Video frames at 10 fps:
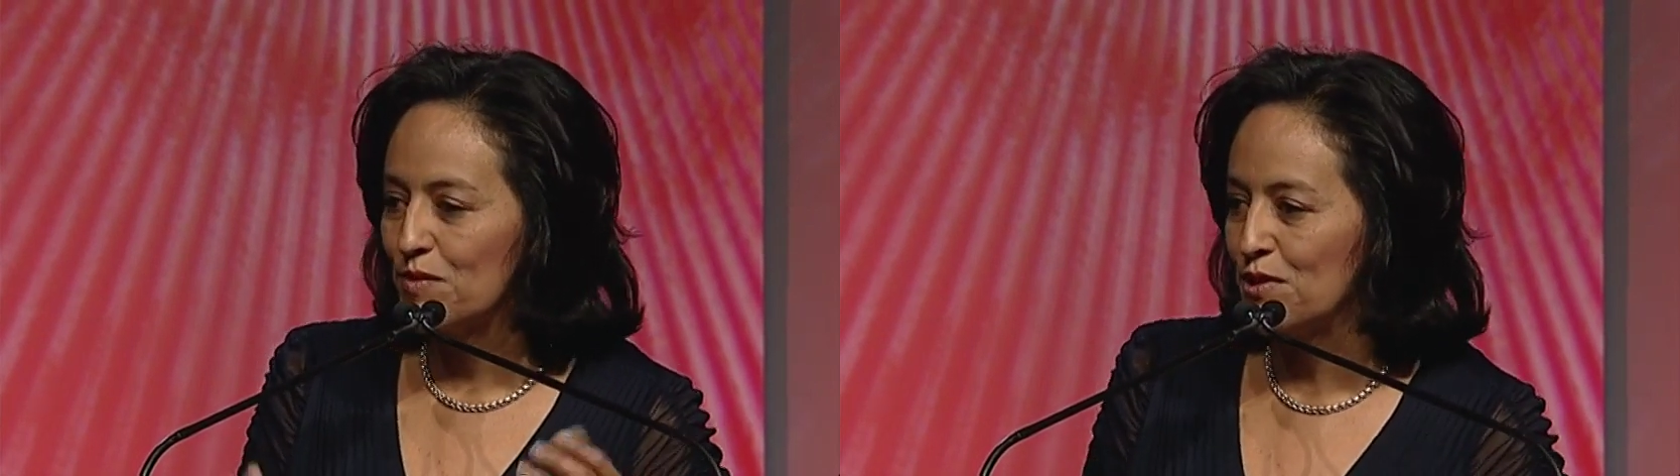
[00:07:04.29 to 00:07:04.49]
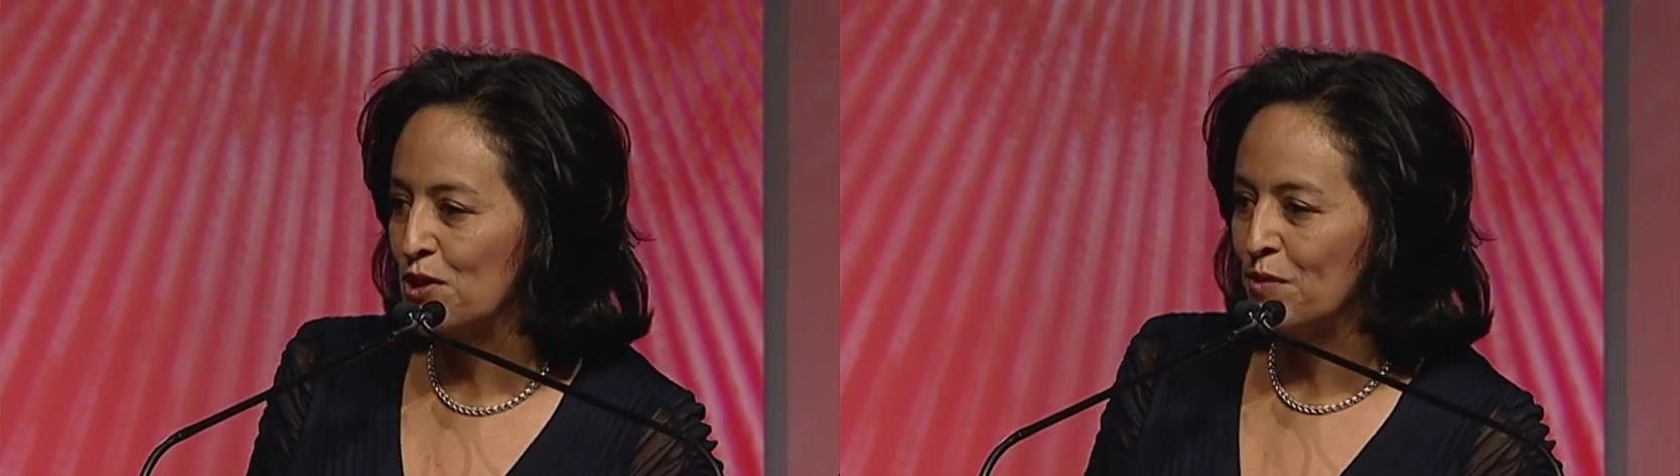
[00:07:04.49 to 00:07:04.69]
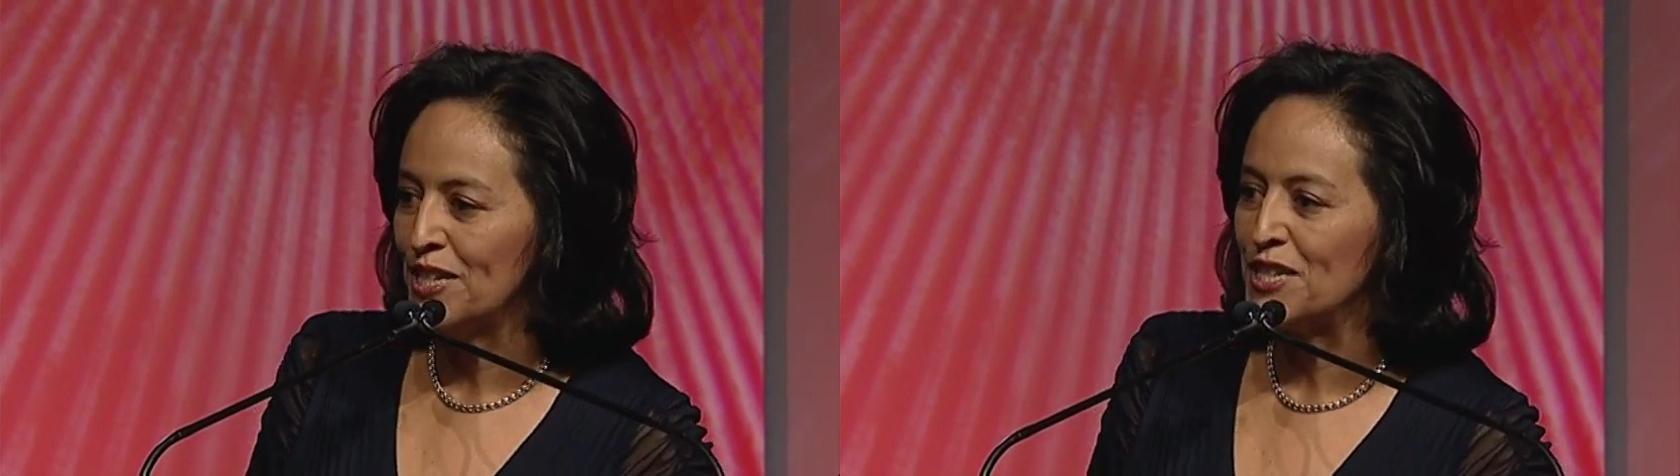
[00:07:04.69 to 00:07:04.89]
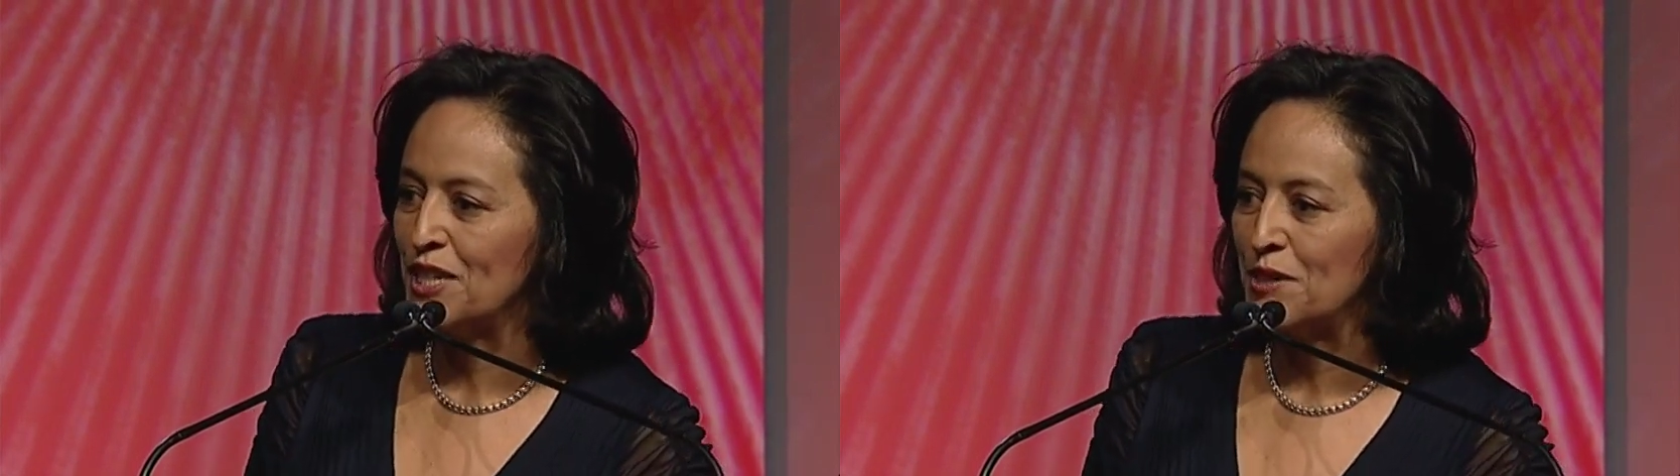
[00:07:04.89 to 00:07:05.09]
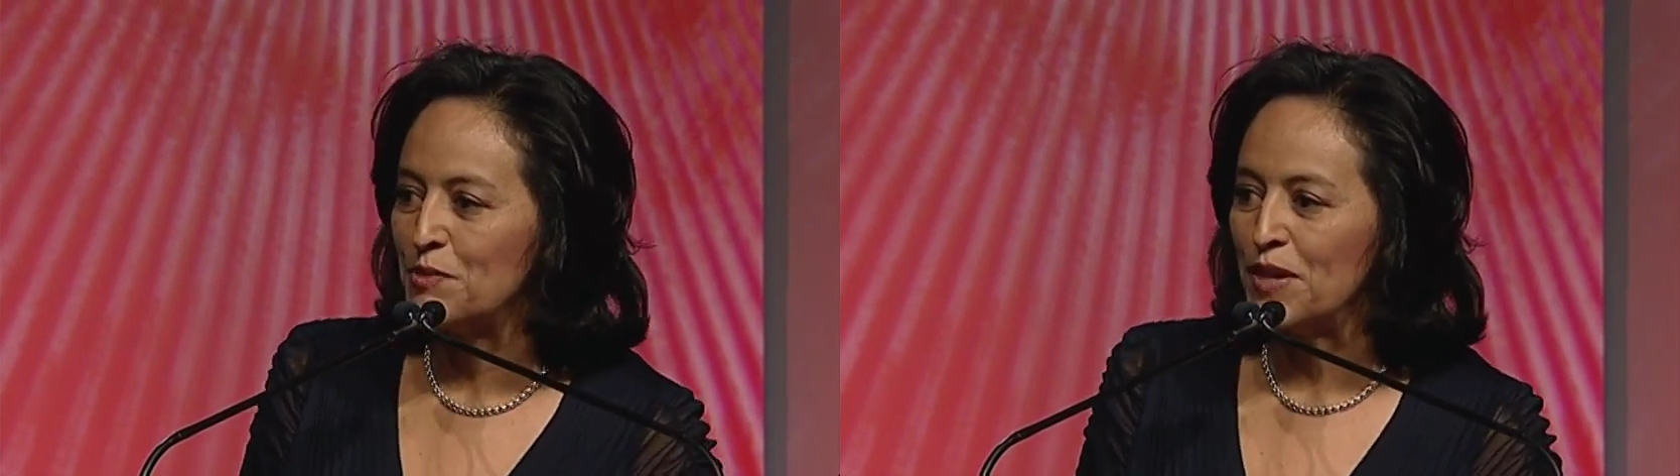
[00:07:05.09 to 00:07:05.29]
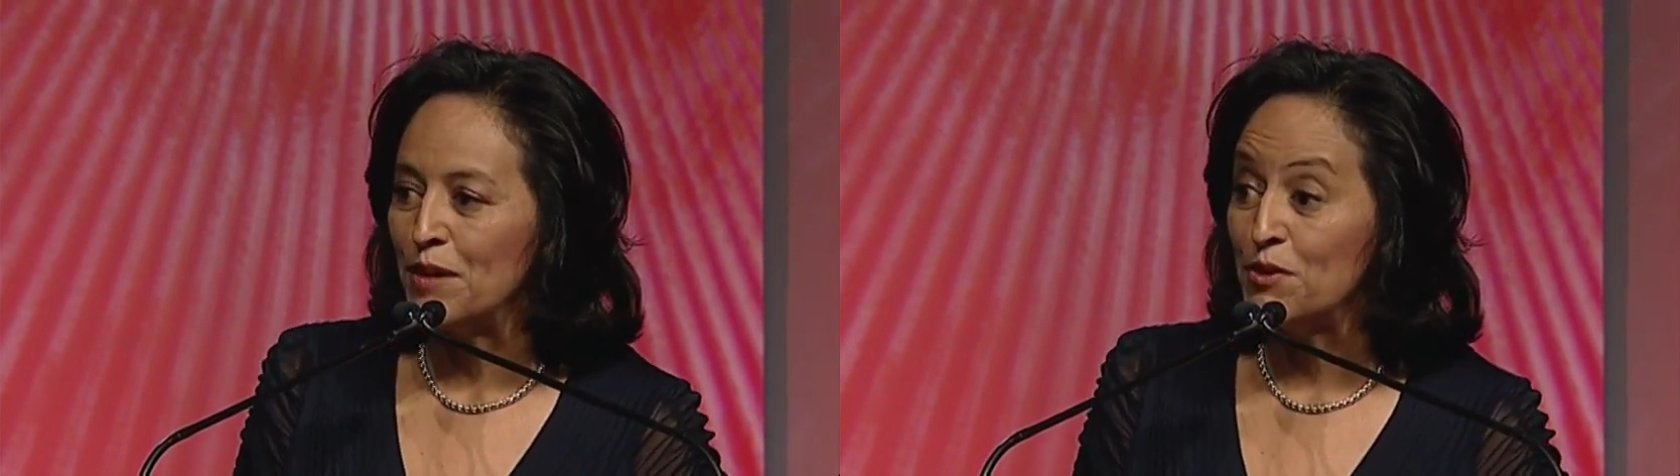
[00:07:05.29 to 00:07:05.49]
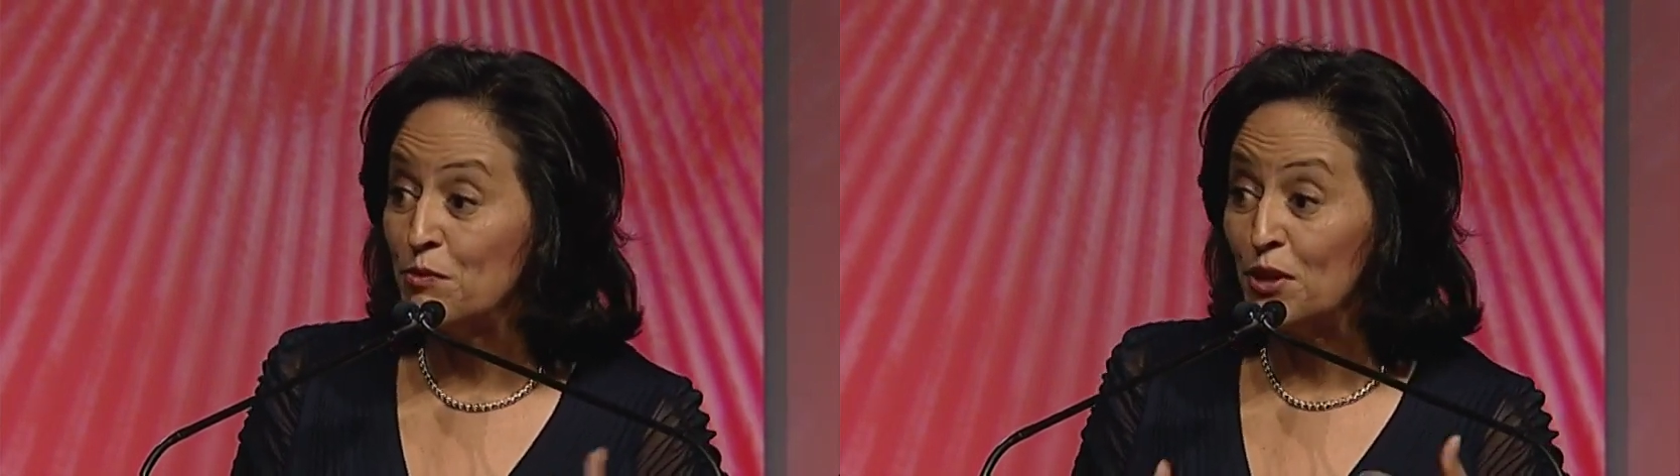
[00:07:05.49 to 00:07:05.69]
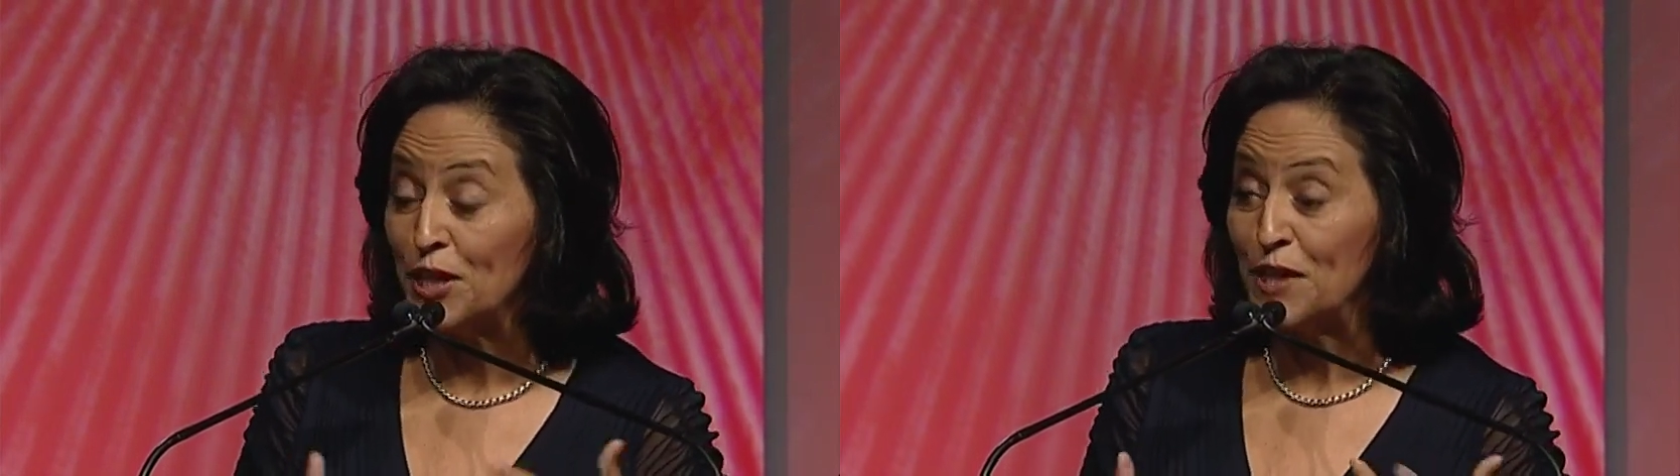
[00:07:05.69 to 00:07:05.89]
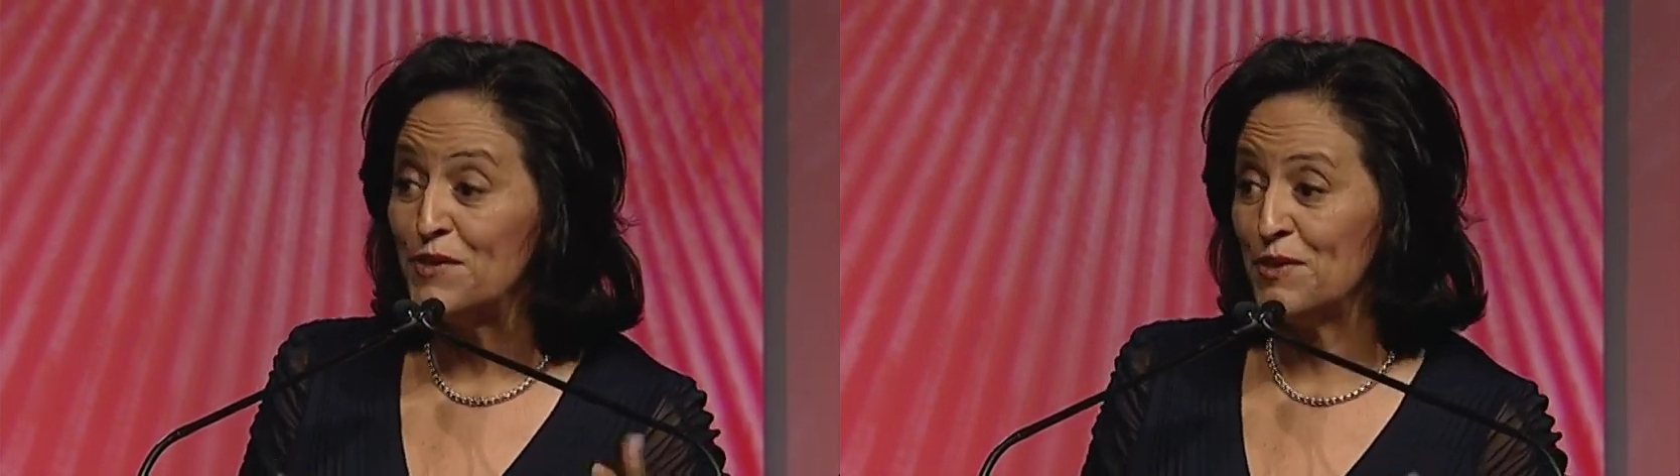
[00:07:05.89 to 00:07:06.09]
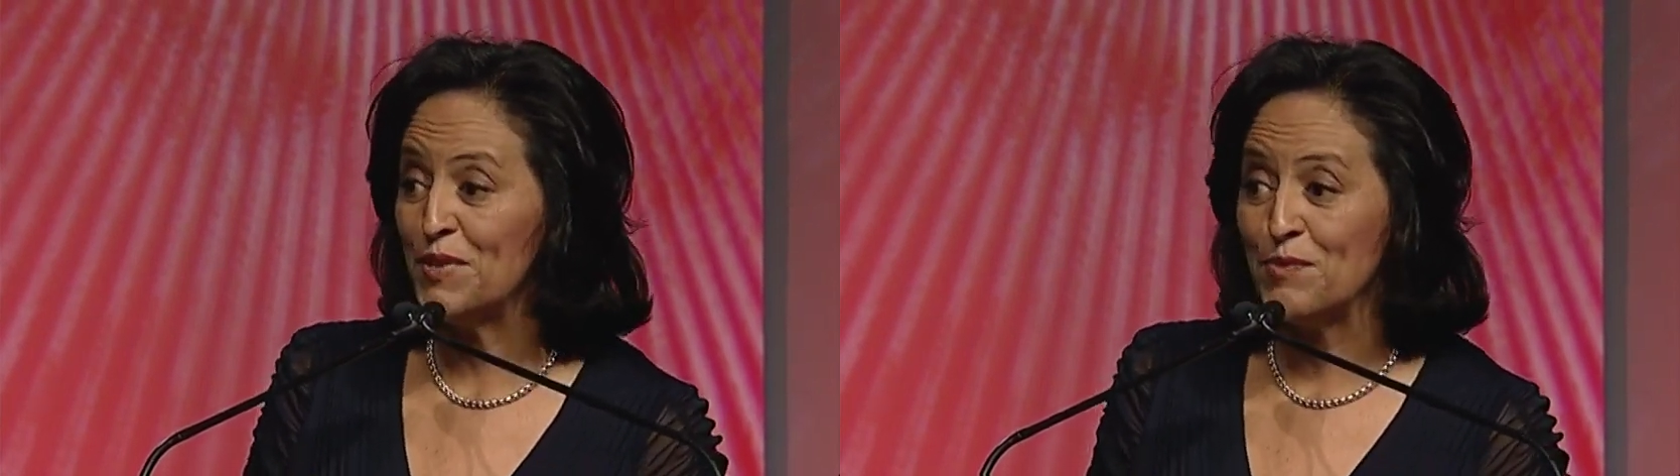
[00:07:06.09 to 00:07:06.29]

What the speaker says: So many times, babe, you believed in